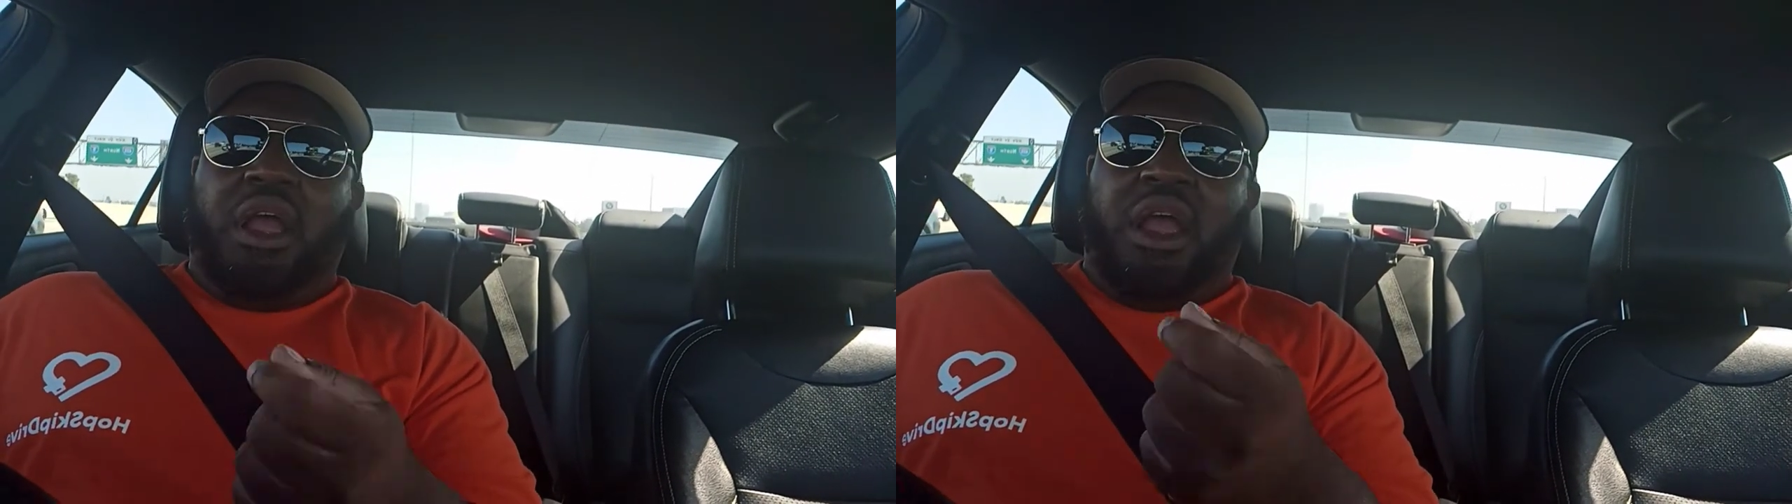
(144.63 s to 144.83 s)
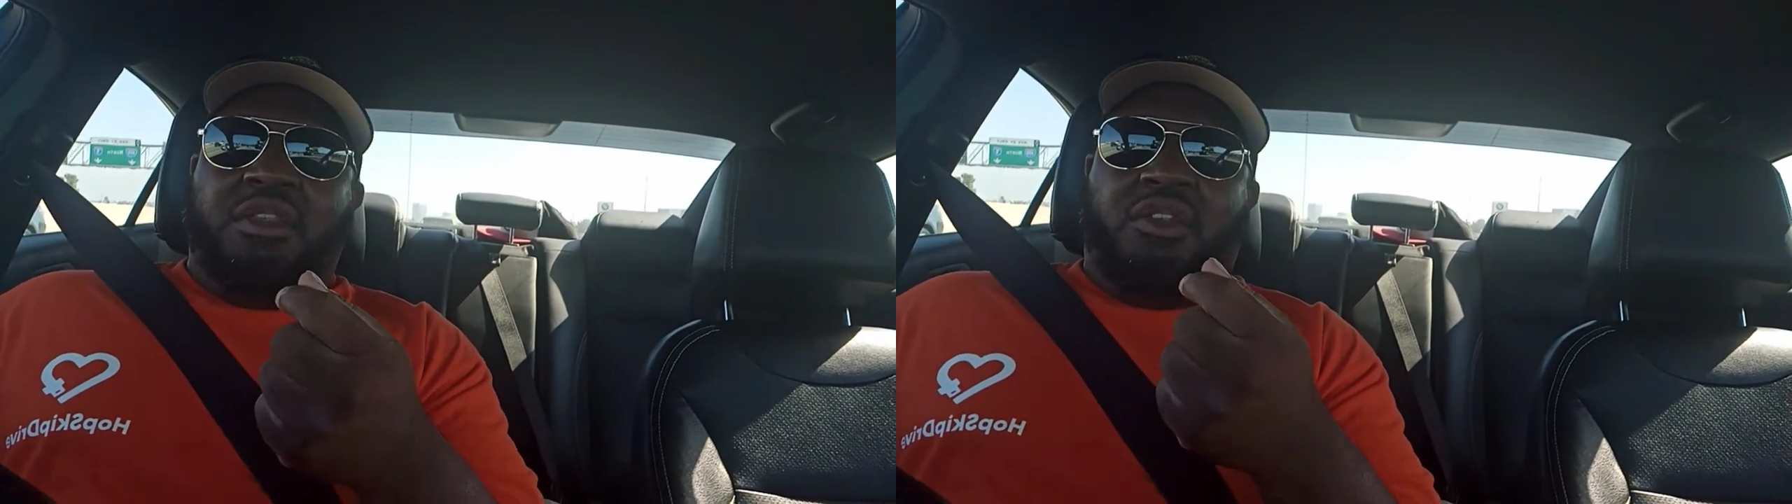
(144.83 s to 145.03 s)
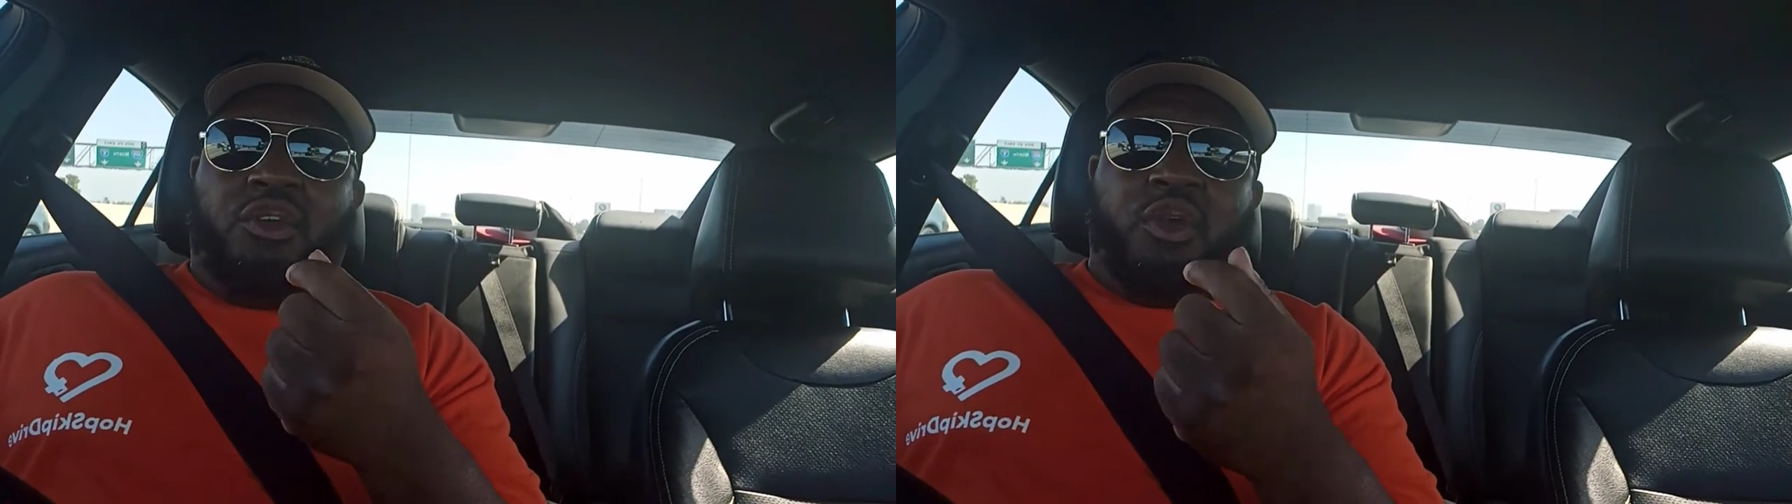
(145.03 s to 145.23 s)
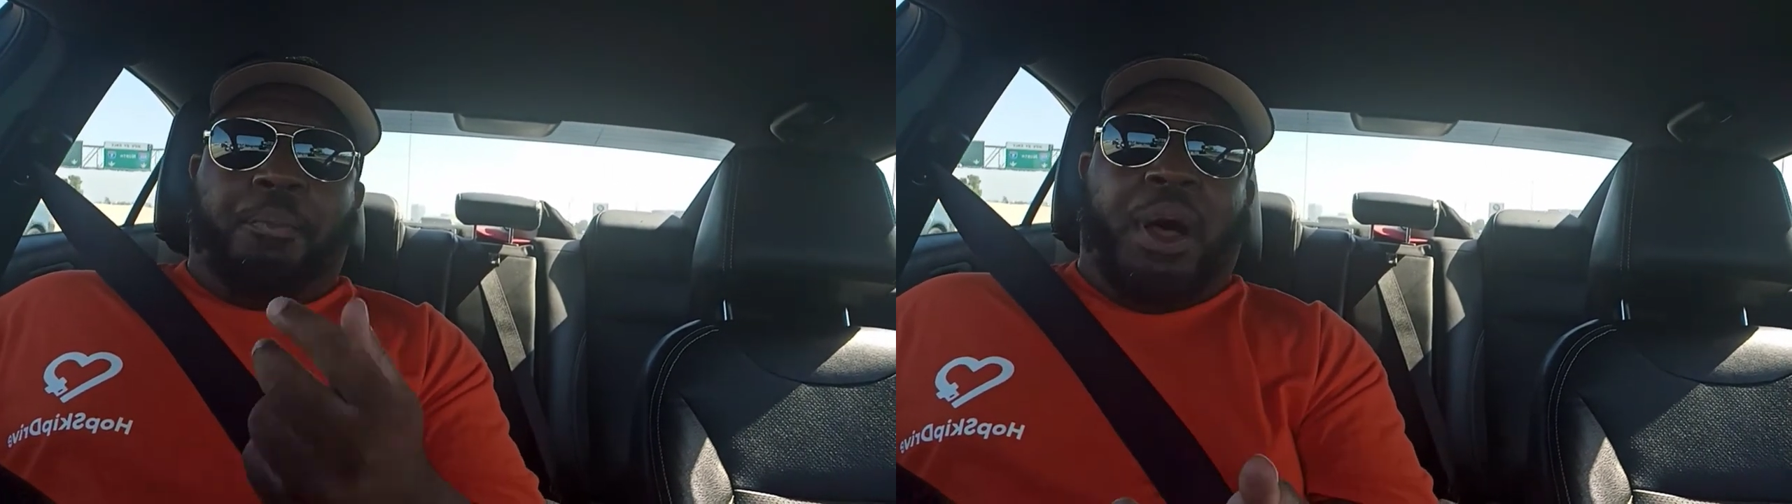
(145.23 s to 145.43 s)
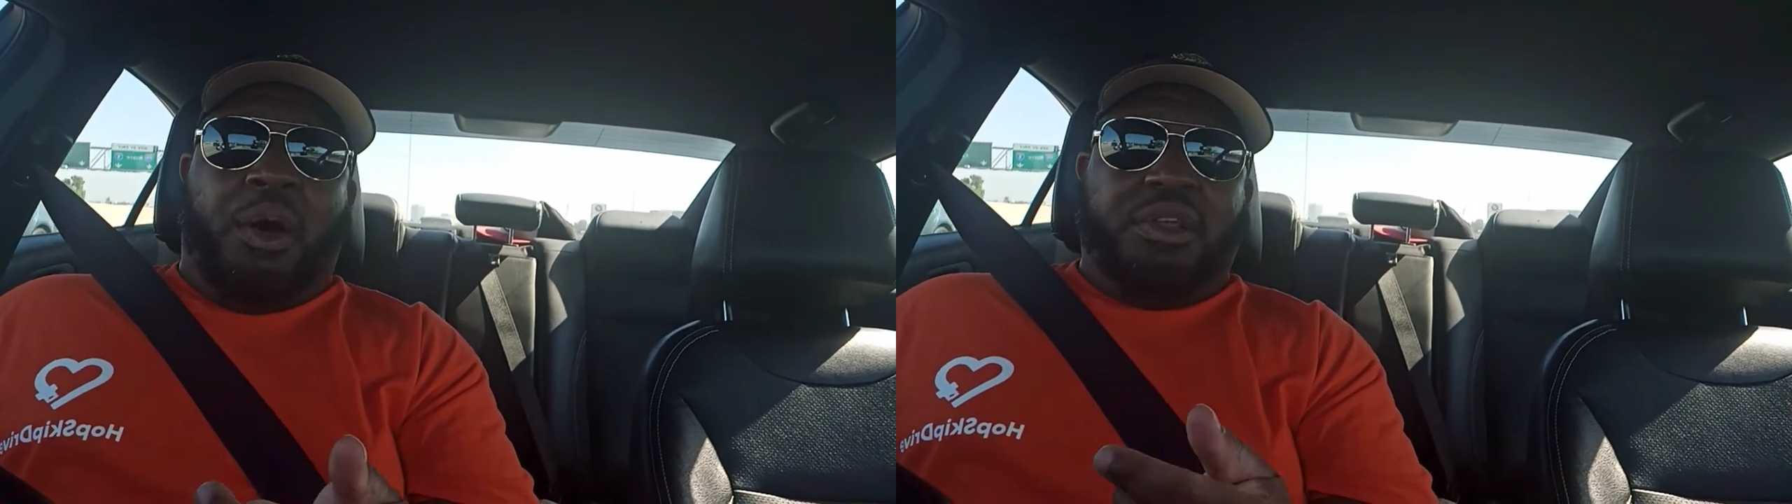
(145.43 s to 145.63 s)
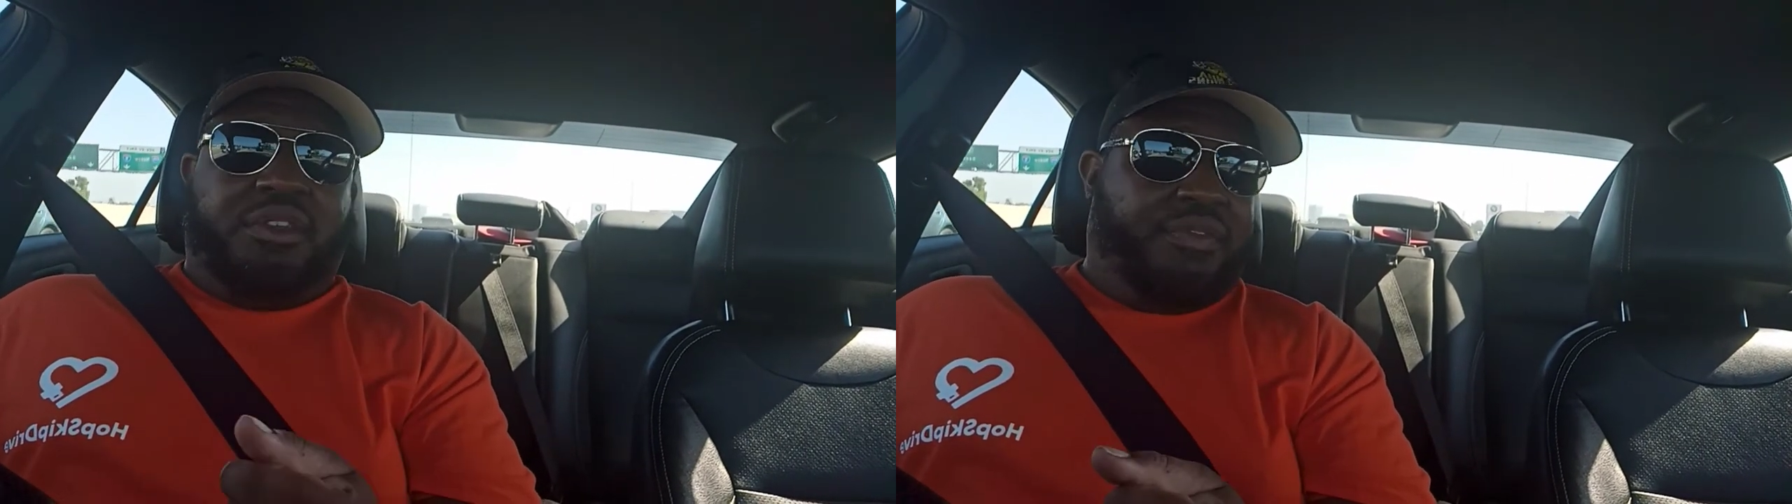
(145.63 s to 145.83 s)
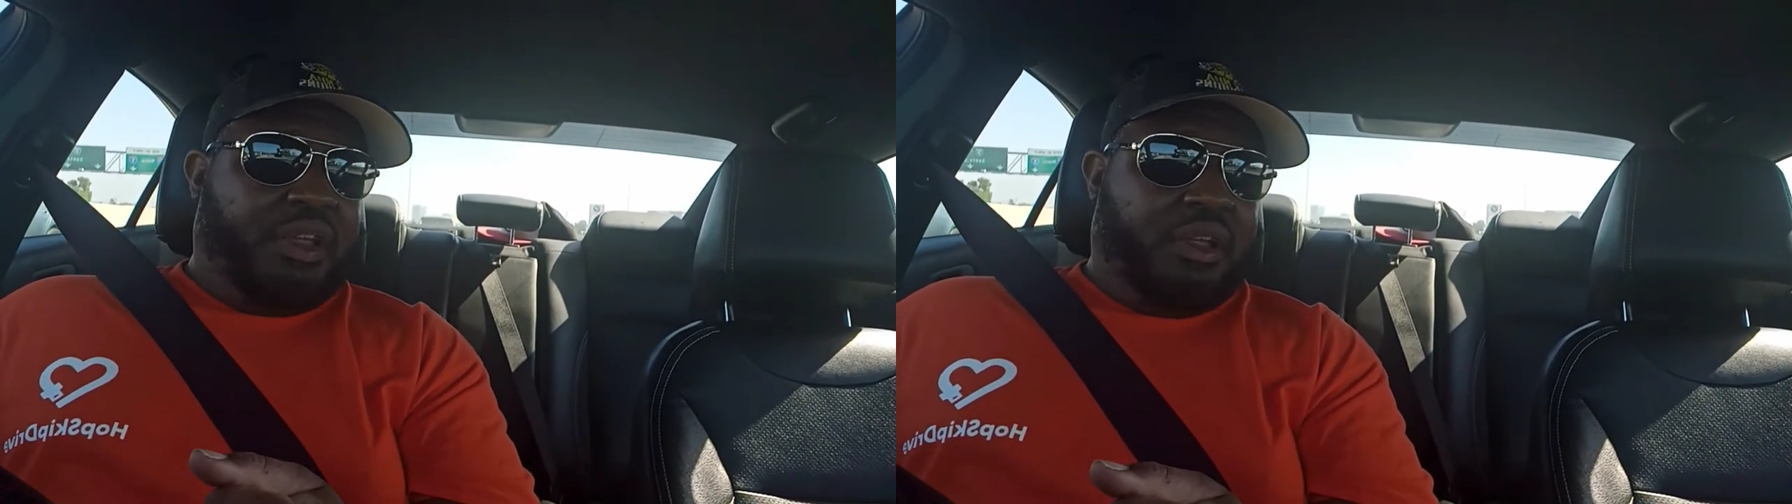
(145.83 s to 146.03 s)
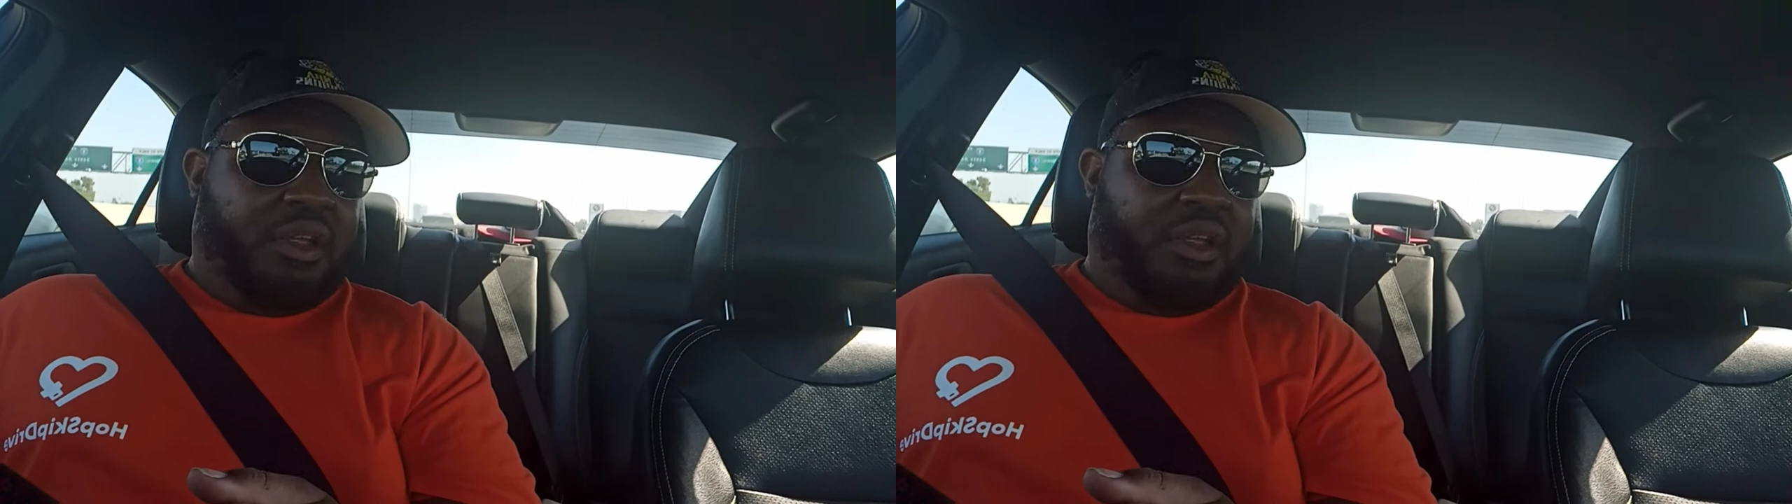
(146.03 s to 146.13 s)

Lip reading: and then there's a bonus fee.